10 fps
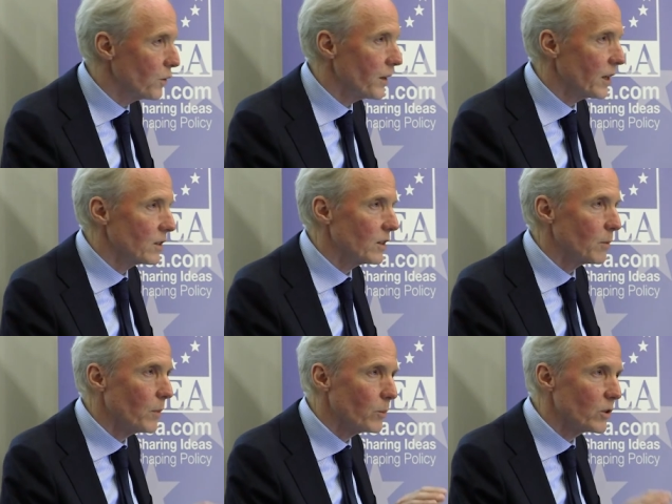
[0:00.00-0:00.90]
the fact
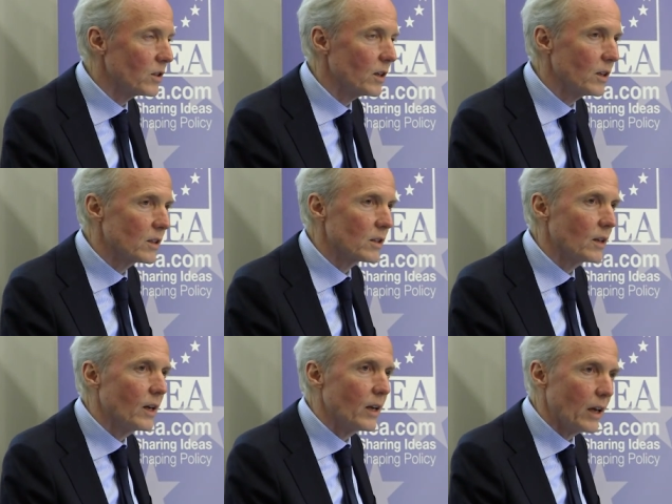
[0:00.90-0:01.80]
that member states
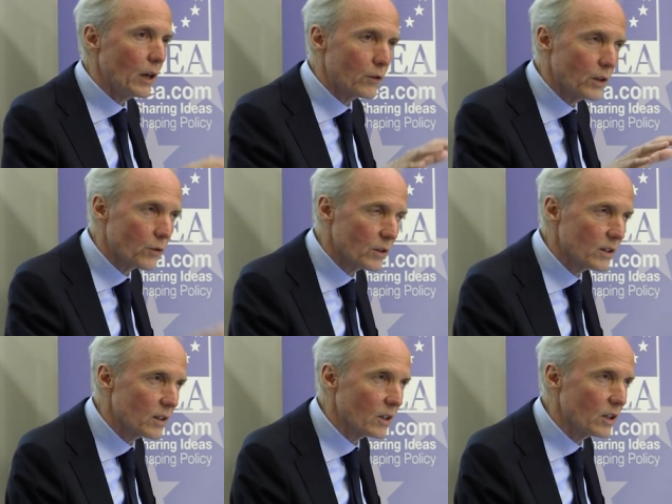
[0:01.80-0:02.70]
have
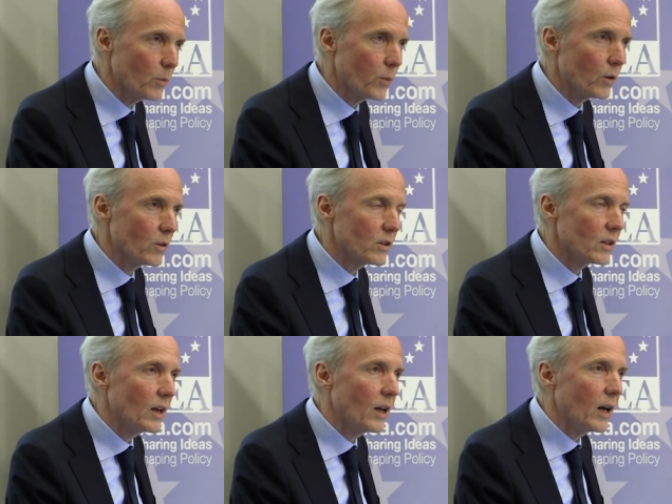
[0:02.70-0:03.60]
different starting
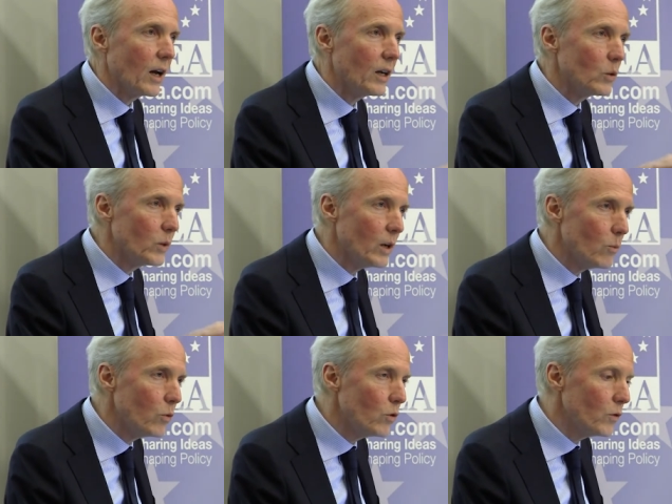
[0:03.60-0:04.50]
points and will
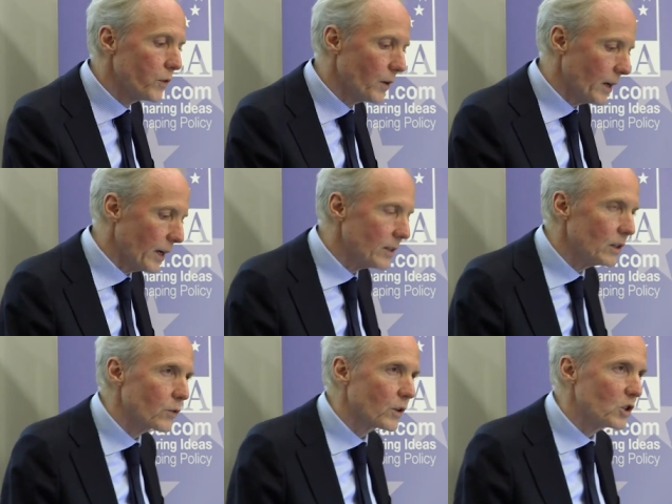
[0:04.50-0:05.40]
move
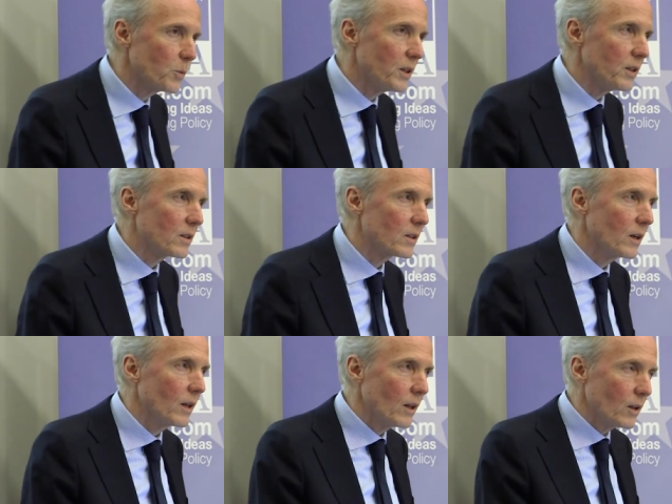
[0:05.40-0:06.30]
at different speeds.
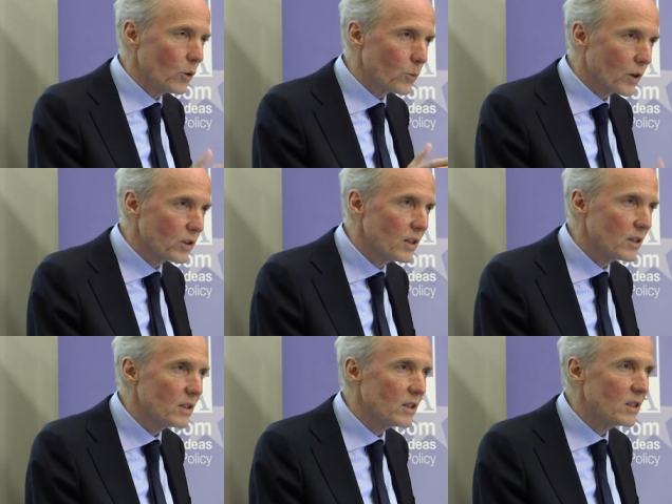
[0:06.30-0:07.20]
The
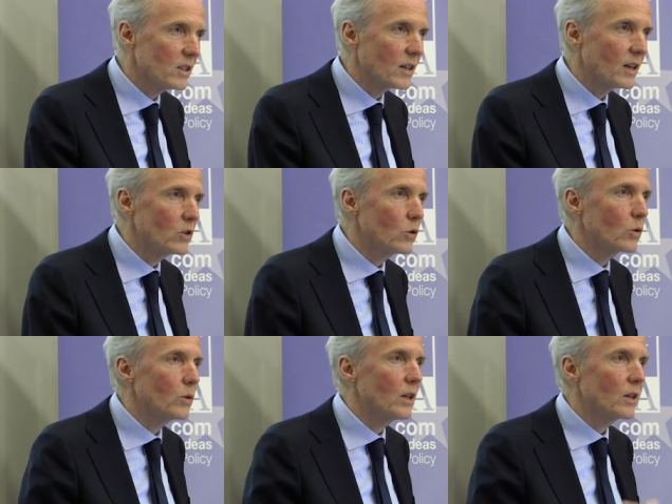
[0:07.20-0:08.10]
process is designed to
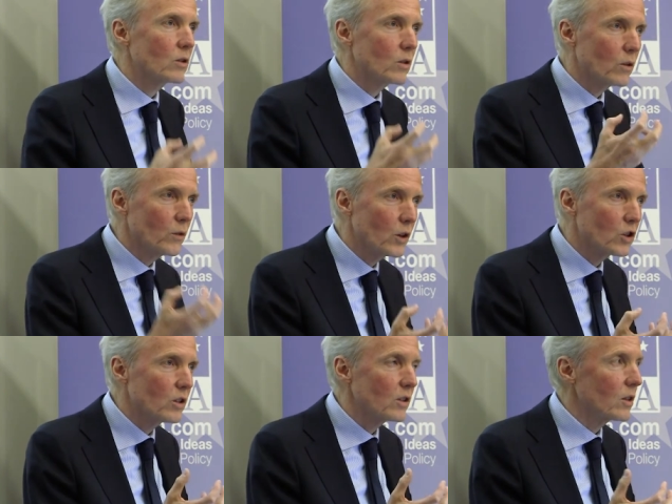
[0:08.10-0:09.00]
create
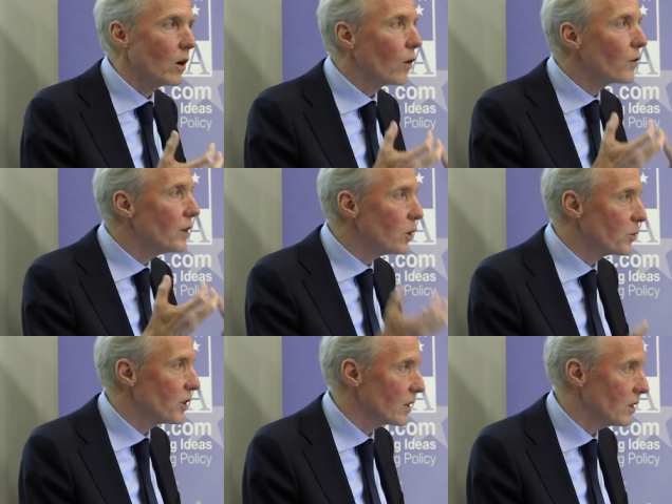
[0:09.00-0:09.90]
convergence on the
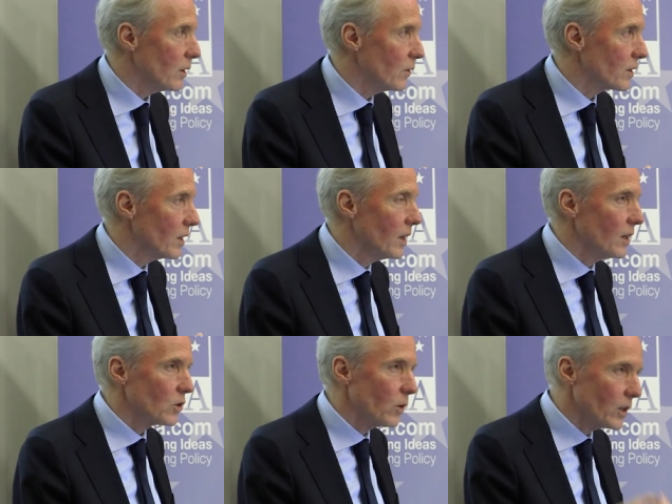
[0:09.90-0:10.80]
objectives.
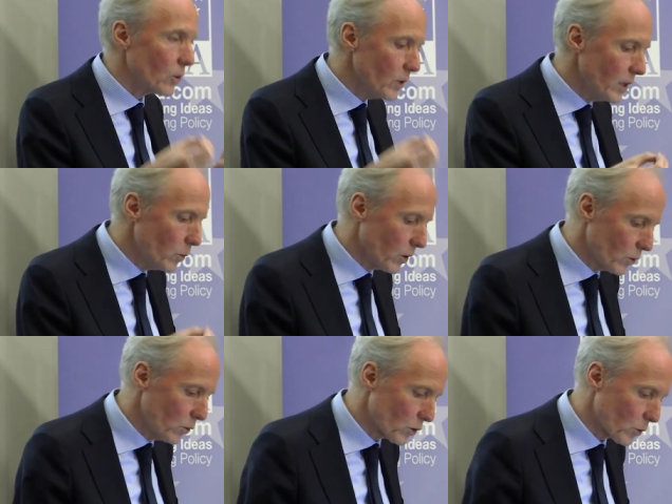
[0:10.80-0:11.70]
So I really
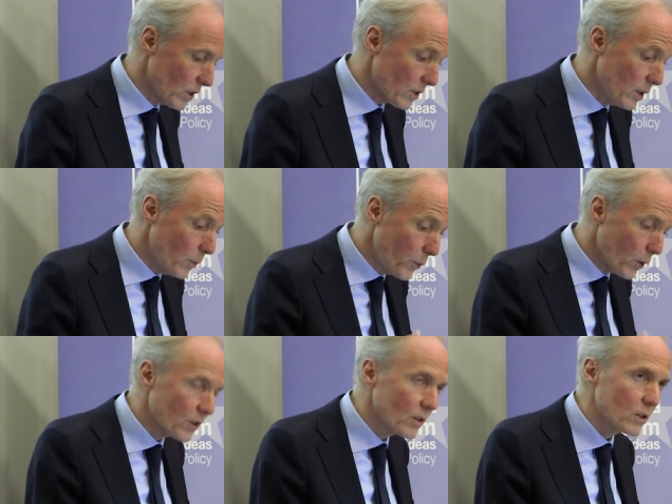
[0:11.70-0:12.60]
want to stress the
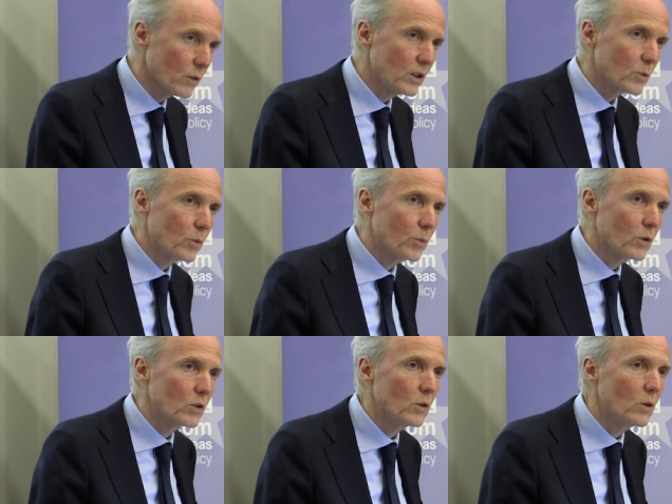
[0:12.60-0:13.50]
importance of this
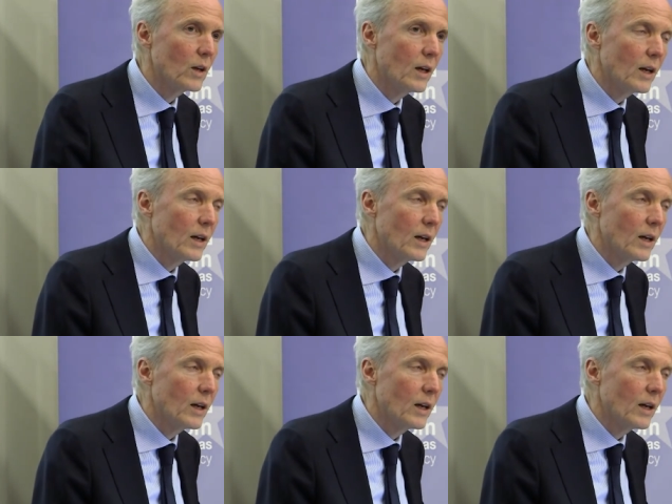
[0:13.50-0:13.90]
proposal